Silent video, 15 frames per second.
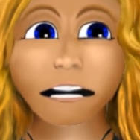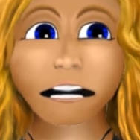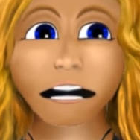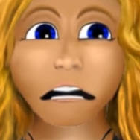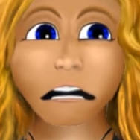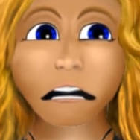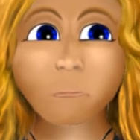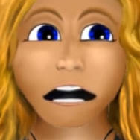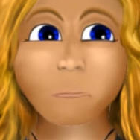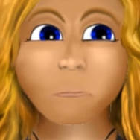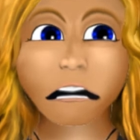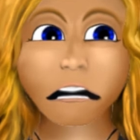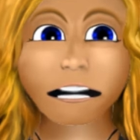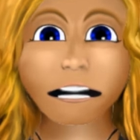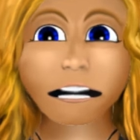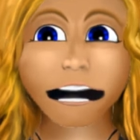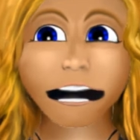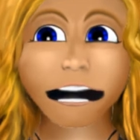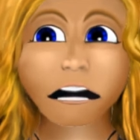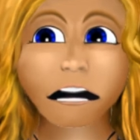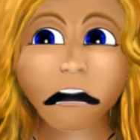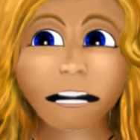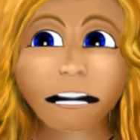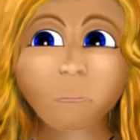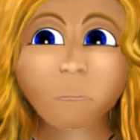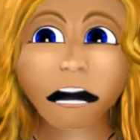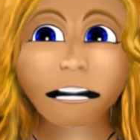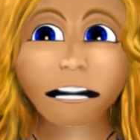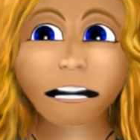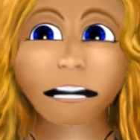And, well, in your time and
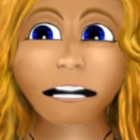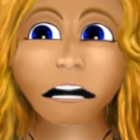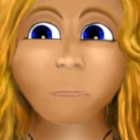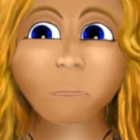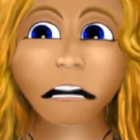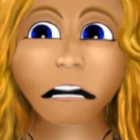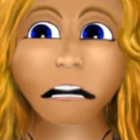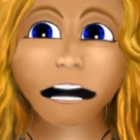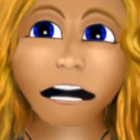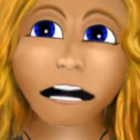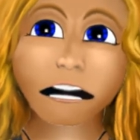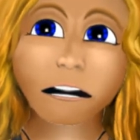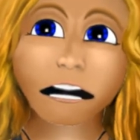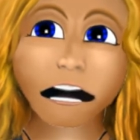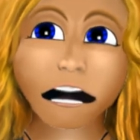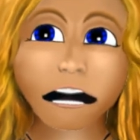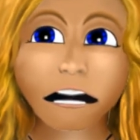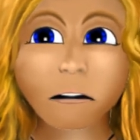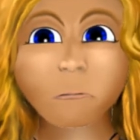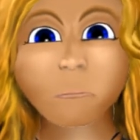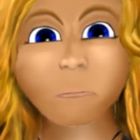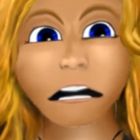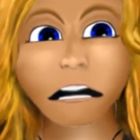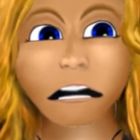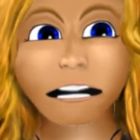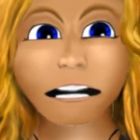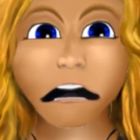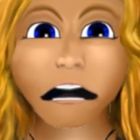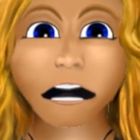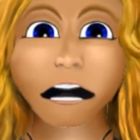world, maybe Michael
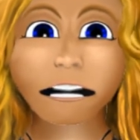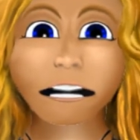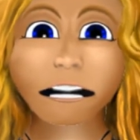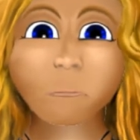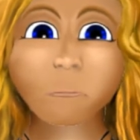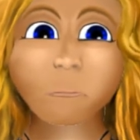McDonald,